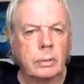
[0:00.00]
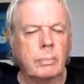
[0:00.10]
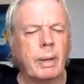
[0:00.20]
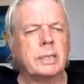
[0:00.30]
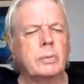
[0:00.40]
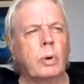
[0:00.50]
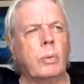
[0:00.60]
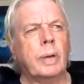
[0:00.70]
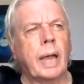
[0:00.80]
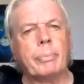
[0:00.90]
Imagine
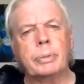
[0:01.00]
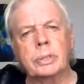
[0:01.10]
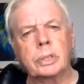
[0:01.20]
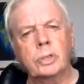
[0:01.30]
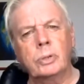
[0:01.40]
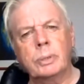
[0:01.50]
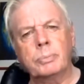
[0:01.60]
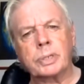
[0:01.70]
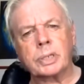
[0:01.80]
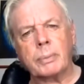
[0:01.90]
what would happen to human
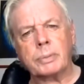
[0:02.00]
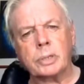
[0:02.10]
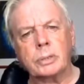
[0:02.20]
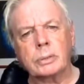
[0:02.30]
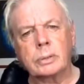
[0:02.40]
perception